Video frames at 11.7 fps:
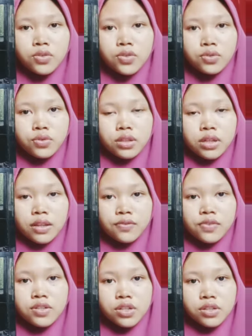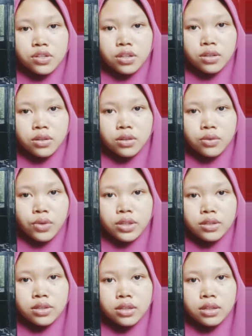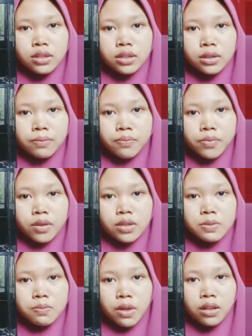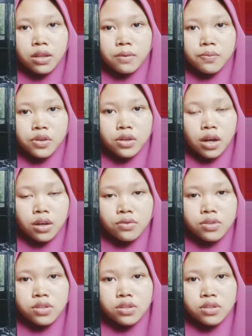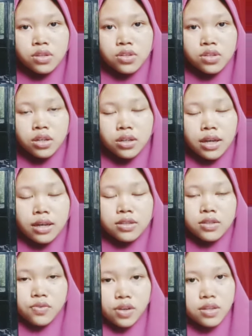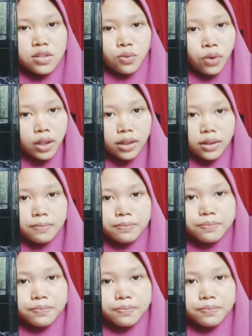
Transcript: do the conversation with the spelling, pronunciation, and stress well.